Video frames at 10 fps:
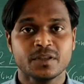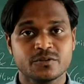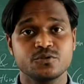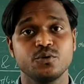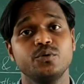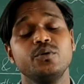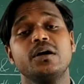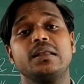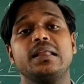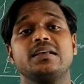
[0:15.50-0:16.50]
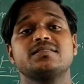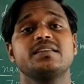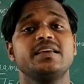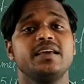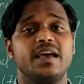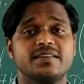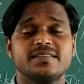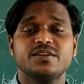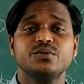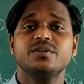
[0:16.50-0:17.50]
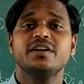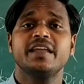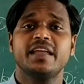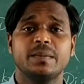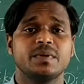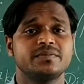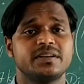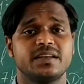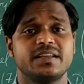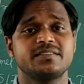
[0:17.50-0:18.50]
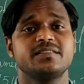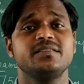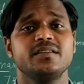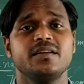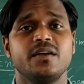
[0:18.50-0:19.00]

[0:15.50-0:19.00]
So lastly, as I do the recap of that lesson,